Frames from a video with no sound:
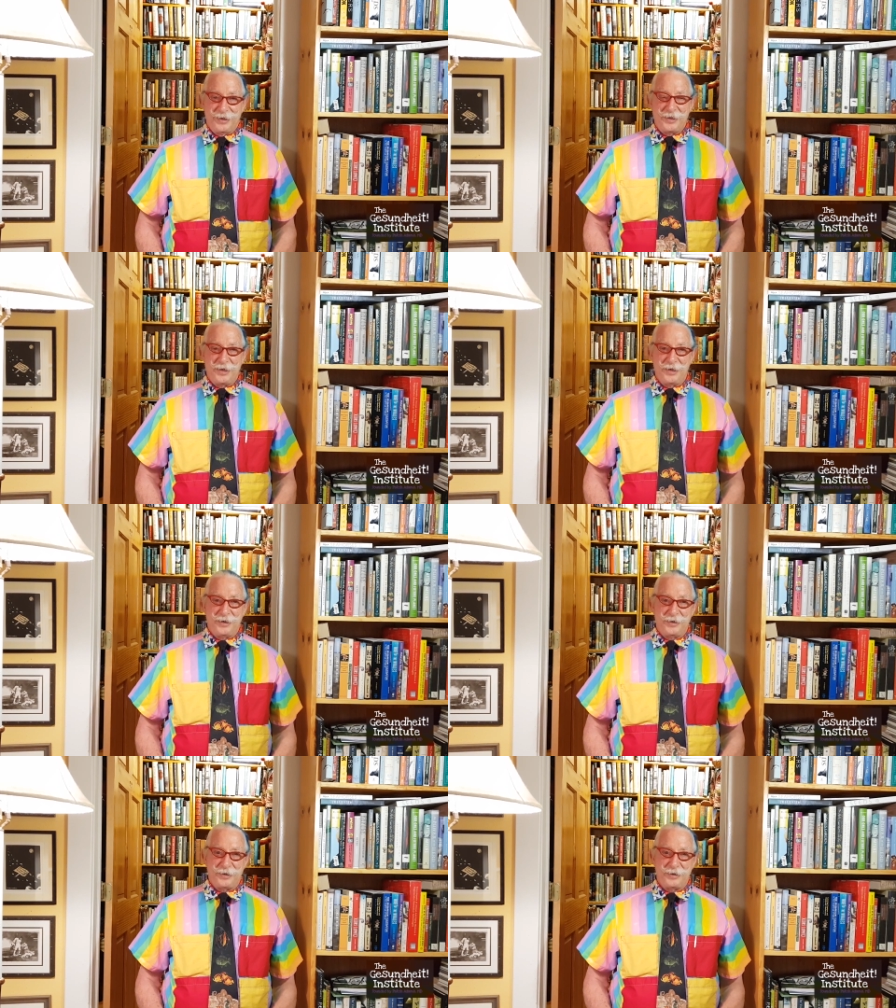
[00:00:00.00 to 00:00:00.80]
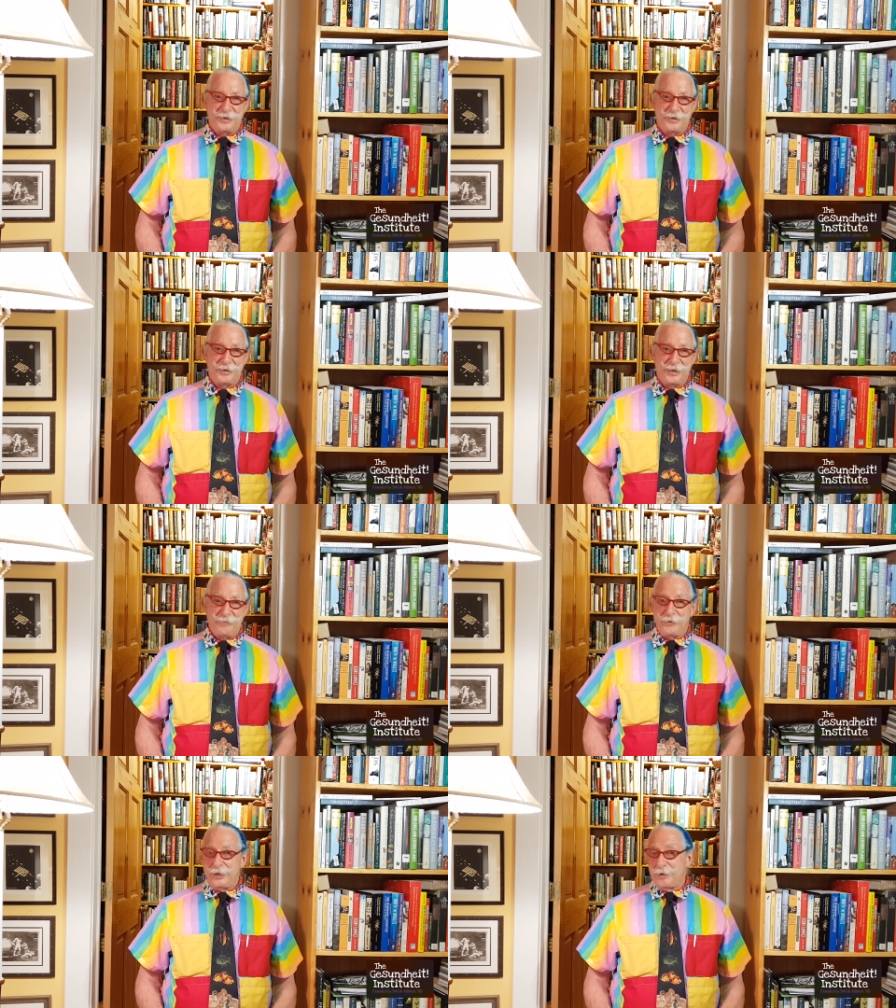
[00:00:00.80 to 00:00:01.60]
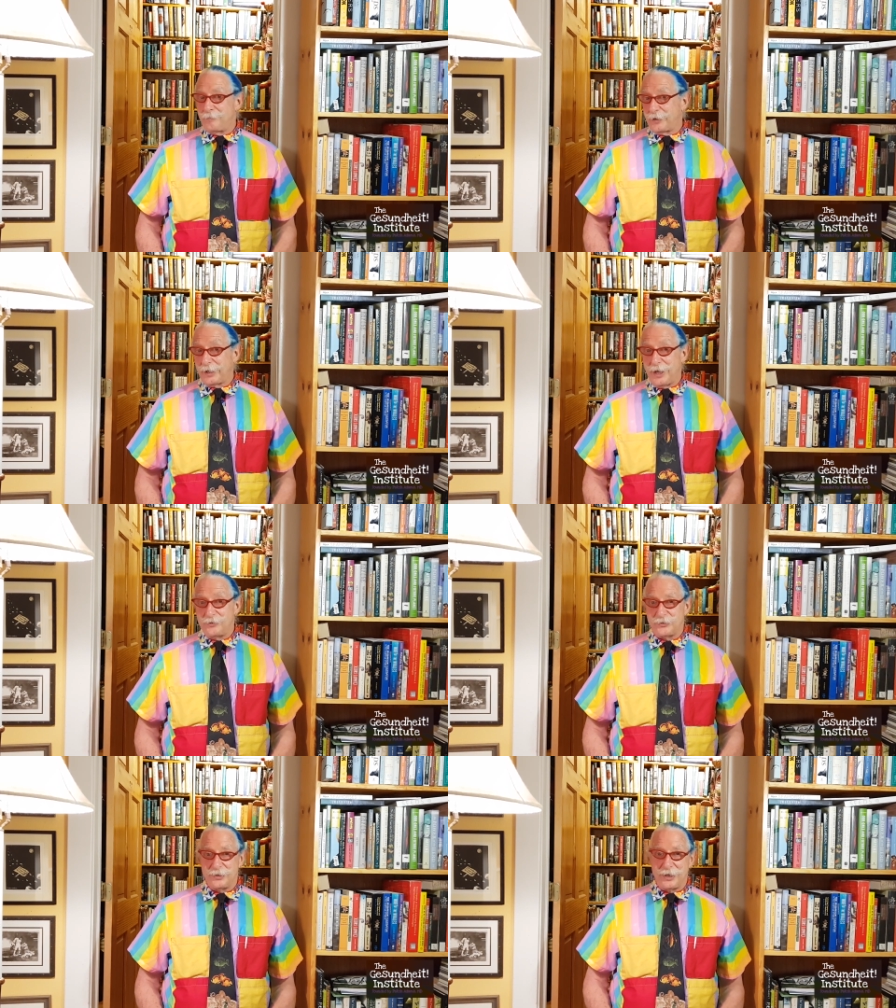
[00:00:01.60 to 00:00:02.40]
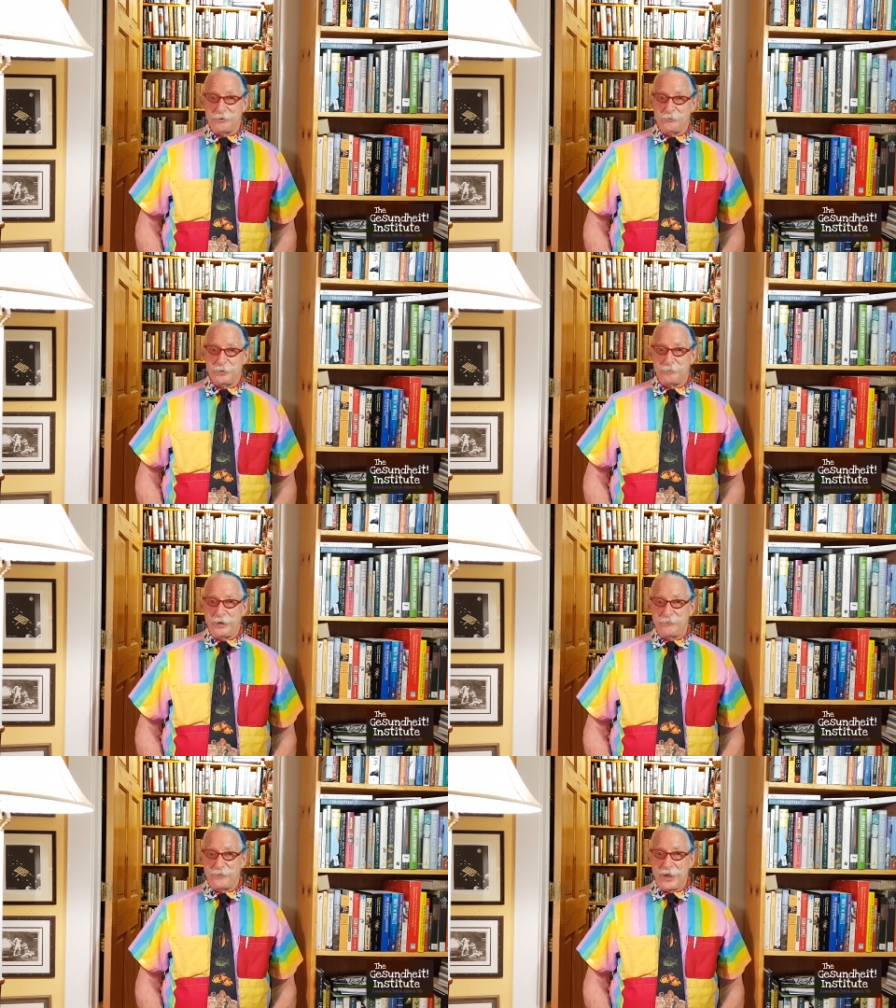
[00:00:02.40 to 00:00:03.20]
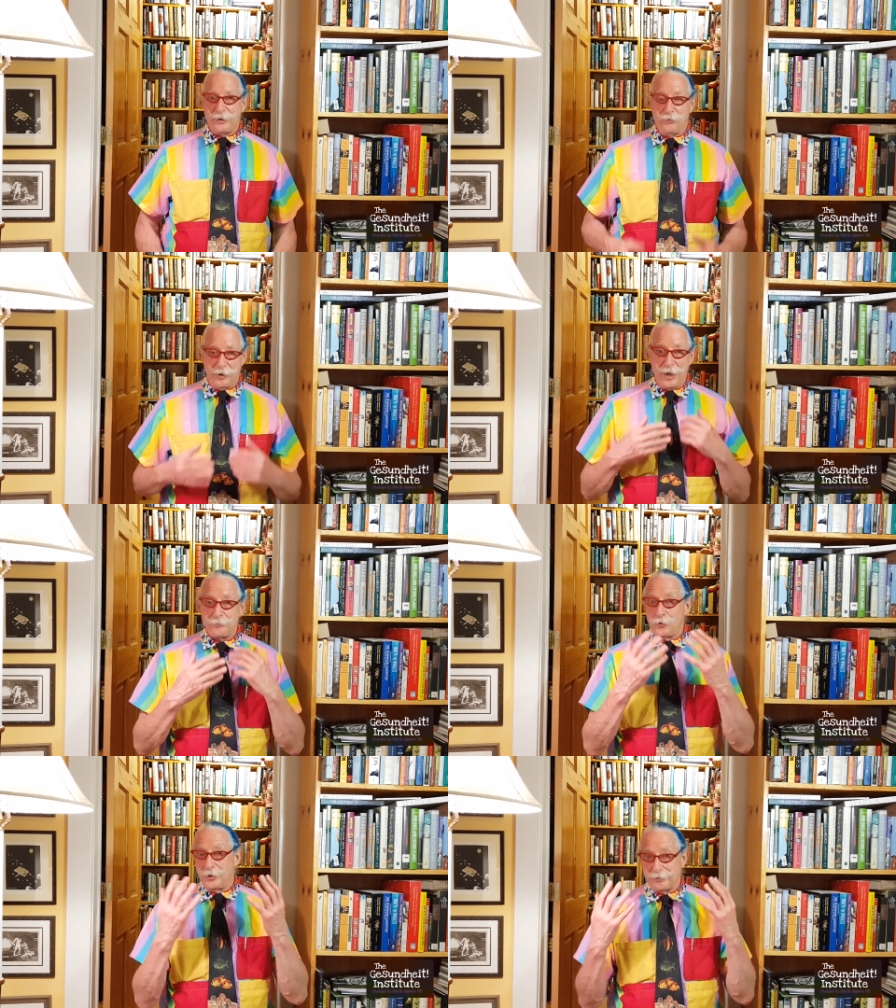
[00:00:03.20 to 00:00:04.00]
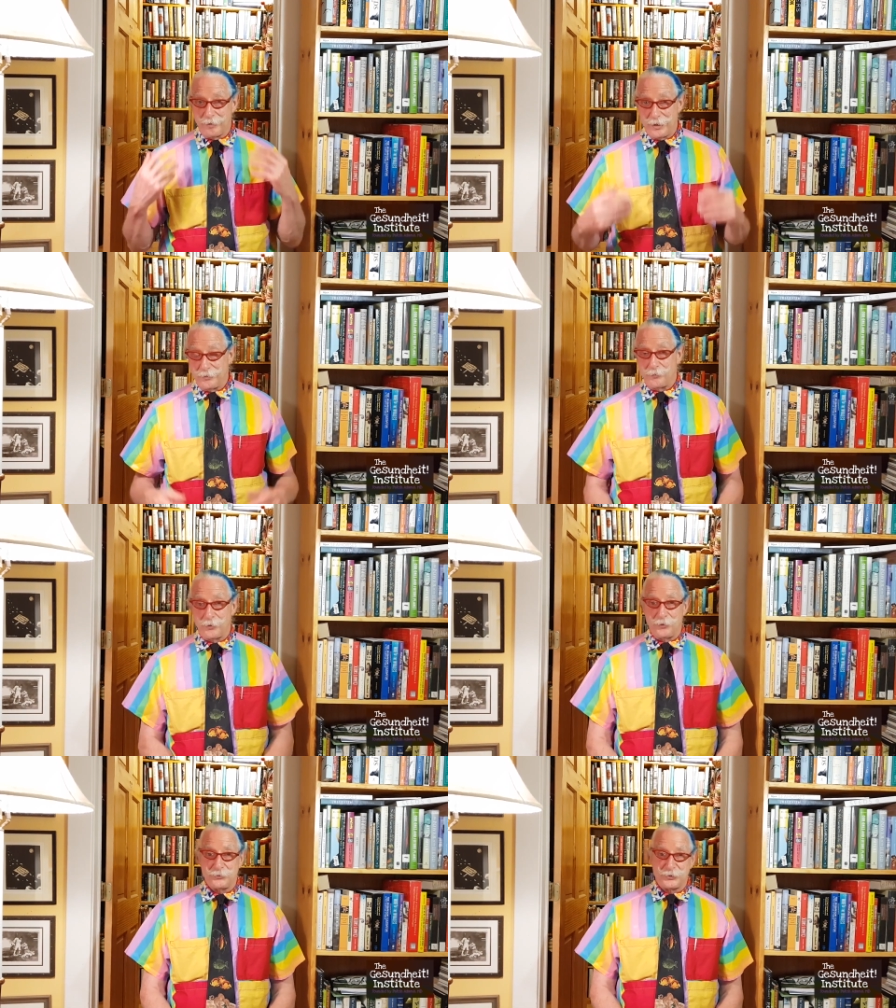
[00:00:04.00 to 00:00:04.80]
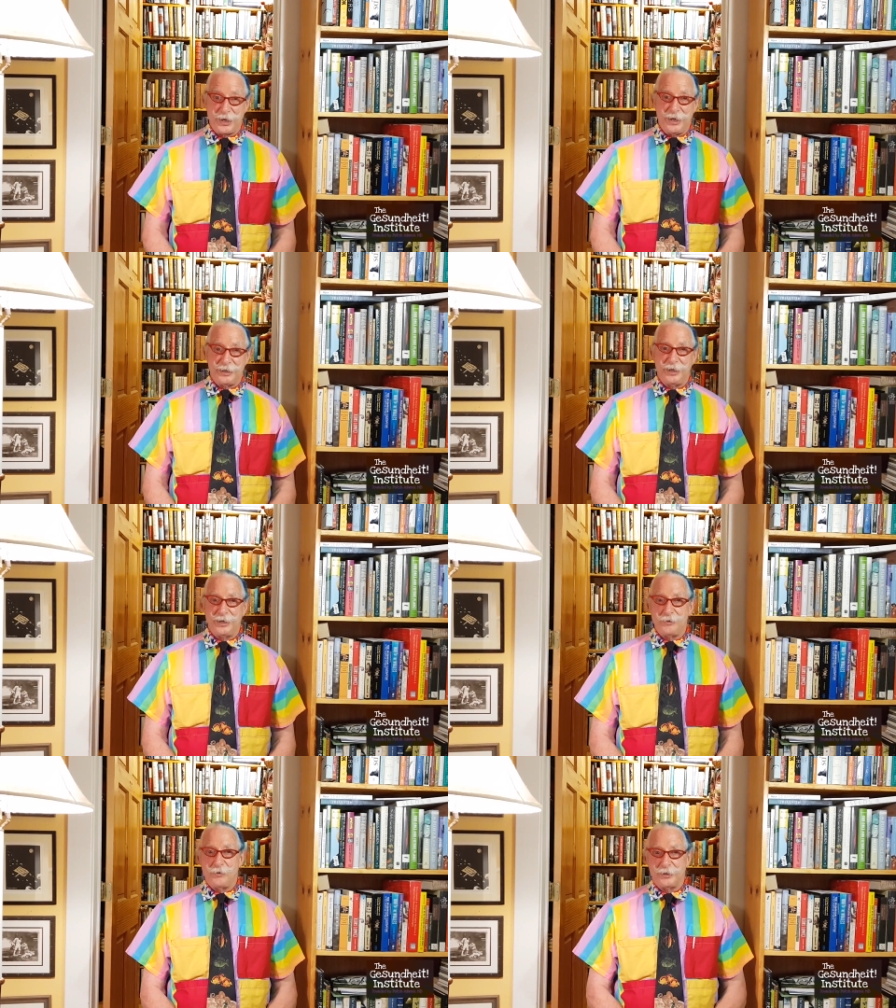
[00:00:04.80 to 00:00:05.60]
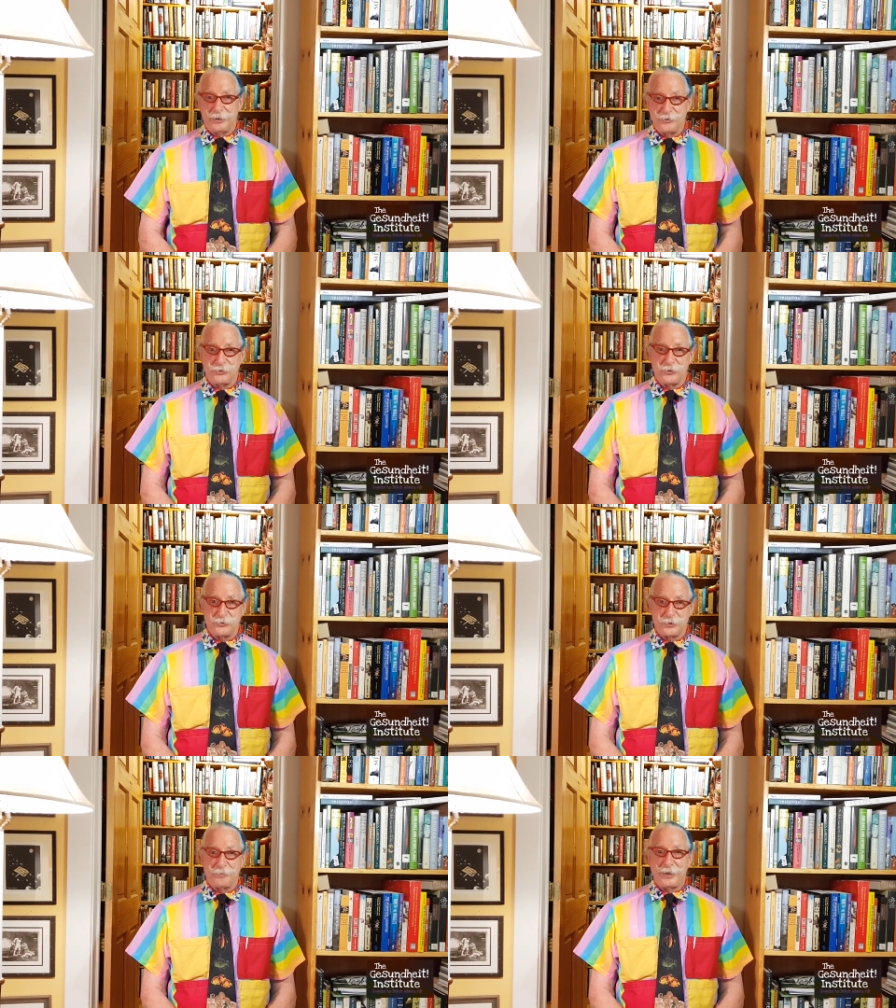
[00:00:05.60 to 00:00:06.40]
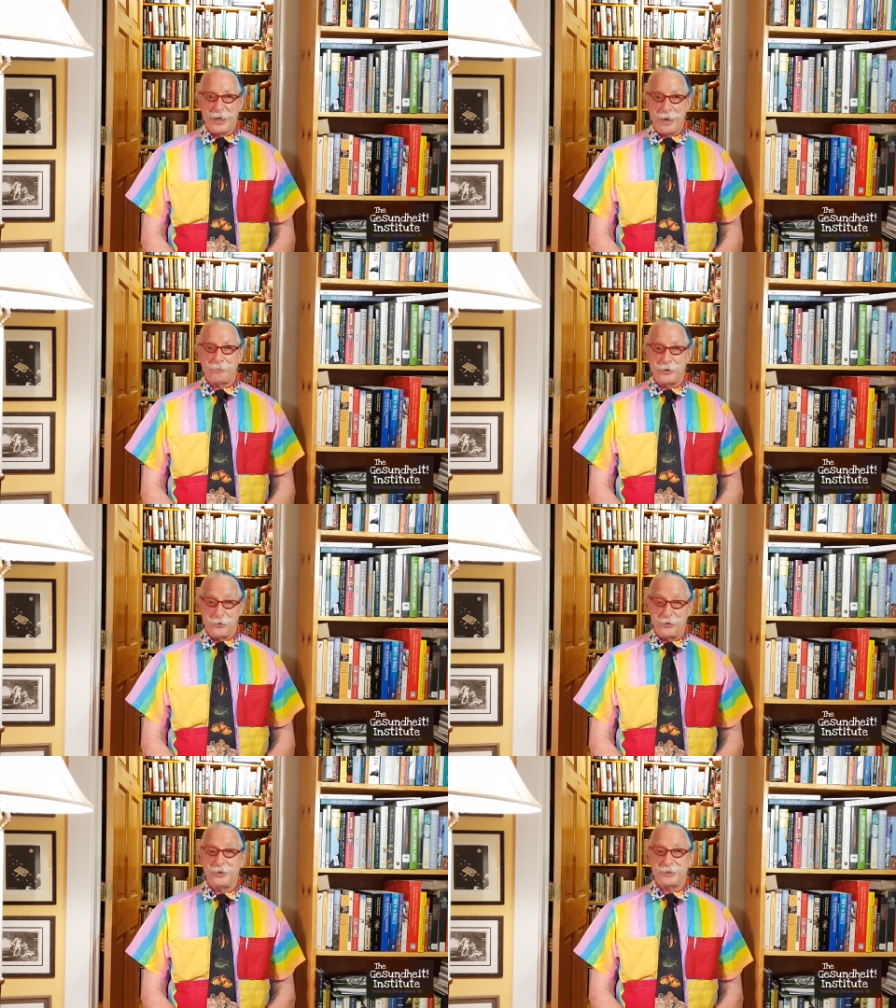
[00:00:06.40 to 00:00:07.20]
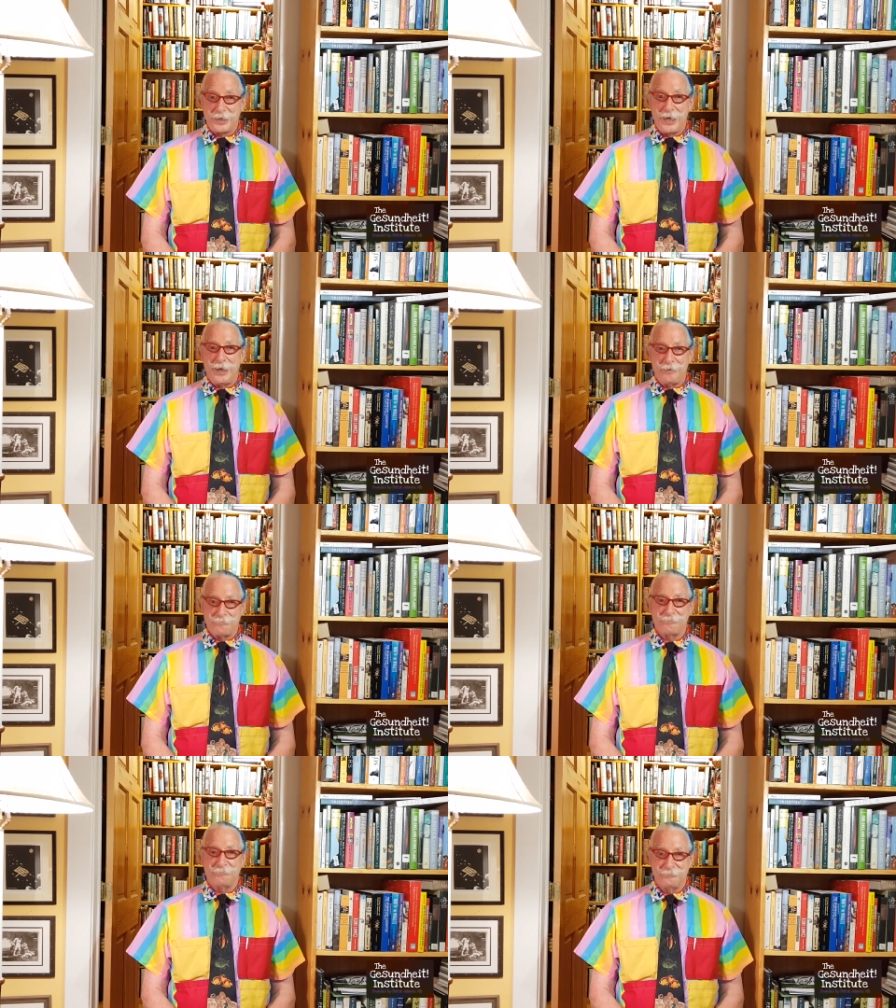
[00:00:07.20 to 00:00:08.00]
And even an implication that it would be fake, where I'm going around the world saying anyone can choose to be happy all the time